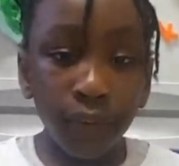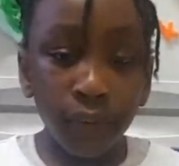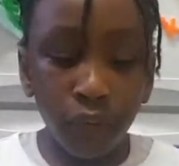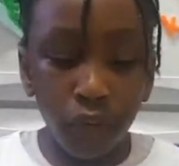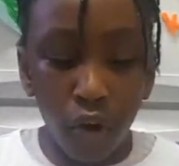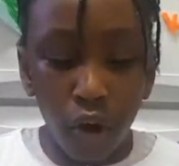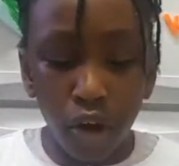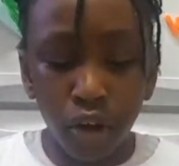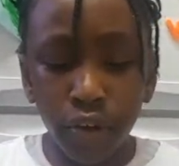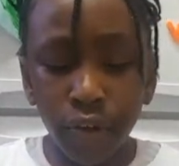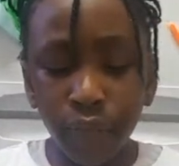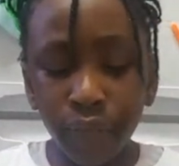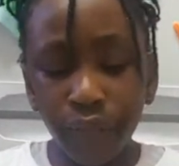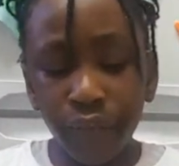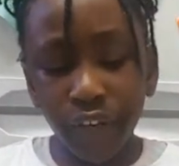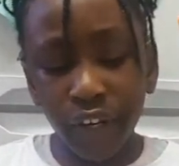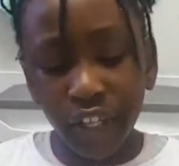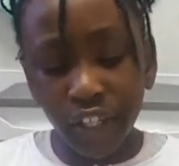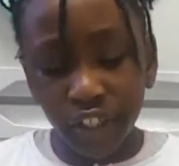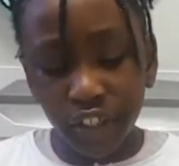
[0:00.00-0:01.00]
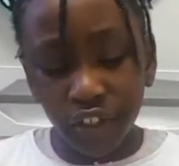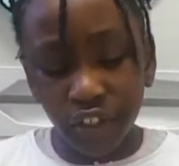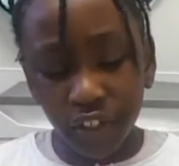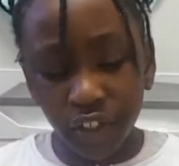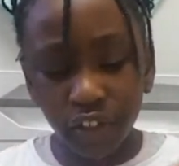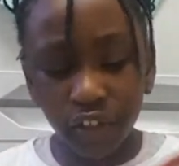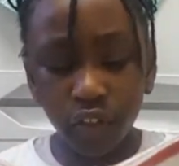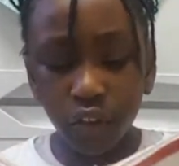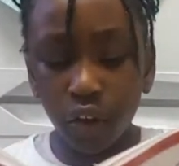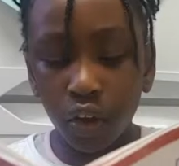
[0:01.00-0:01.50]
Frog finished
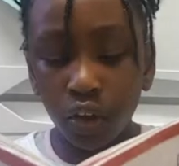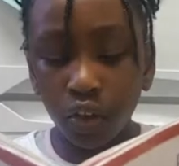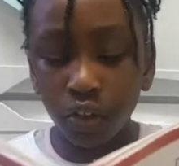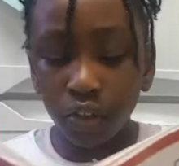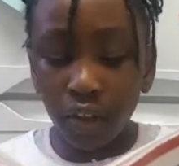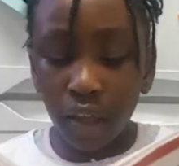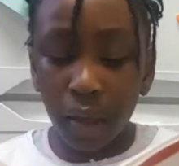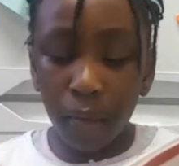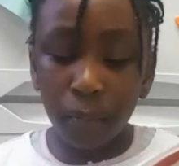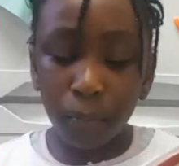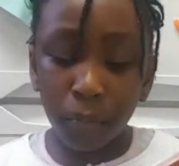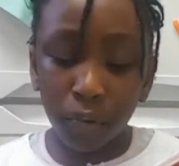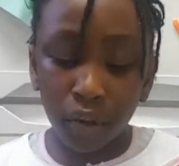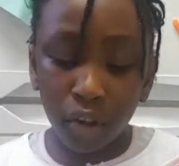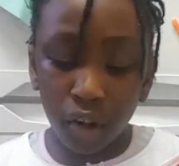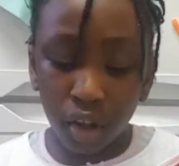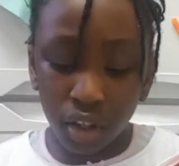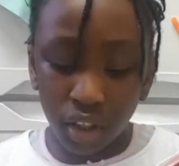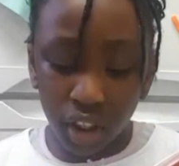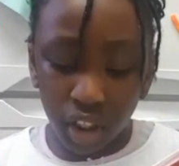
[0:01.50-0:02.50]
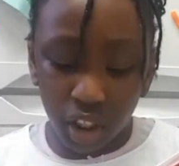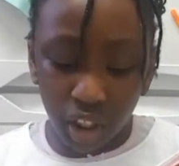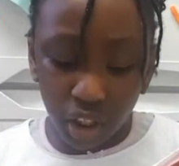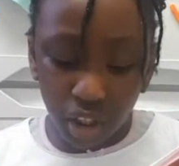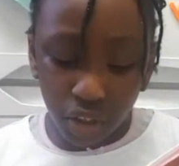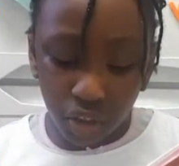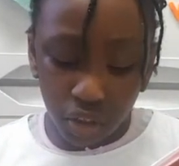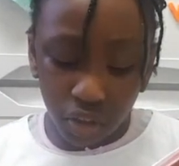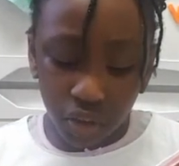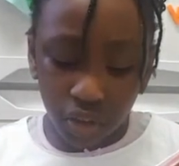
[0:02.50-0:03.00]
his nose and
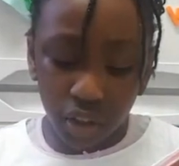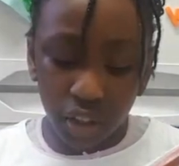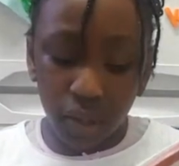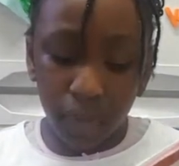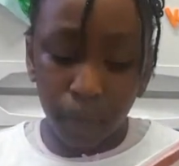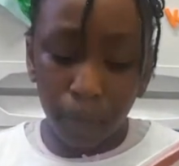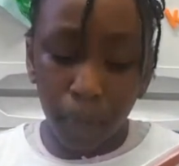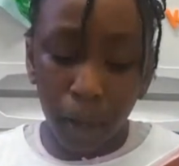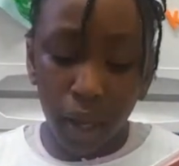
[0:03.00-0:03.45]
continued to sit